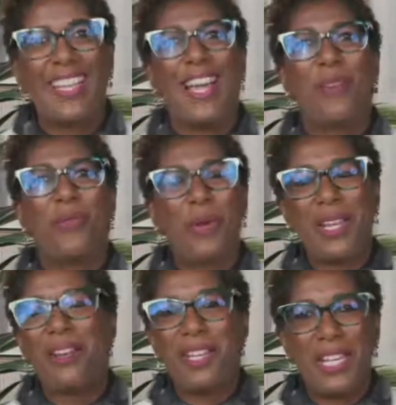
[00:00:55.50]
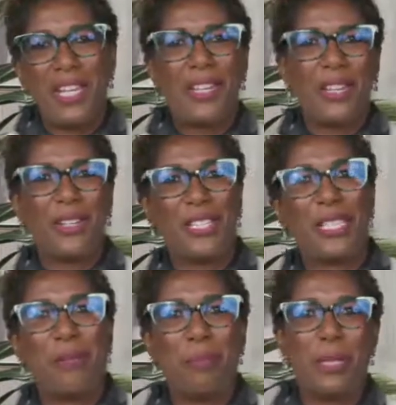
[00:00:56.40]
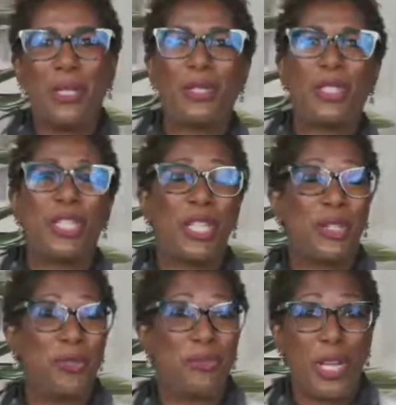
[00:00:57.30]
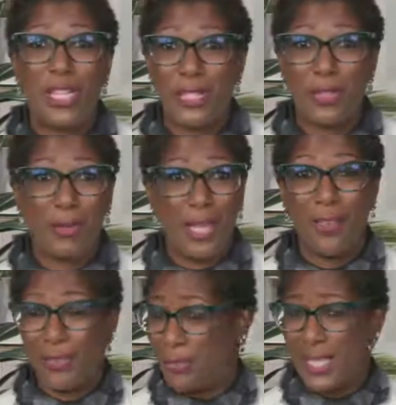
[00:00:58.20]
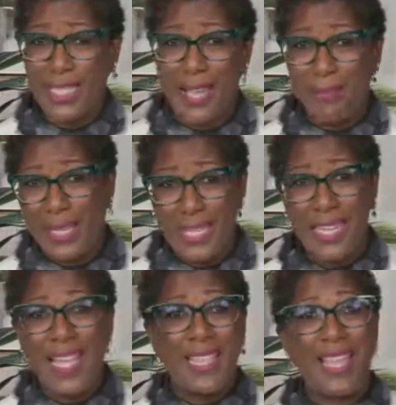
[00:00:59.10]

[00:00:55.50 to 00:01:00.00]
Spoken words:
We are here to build generational health. What does that mean?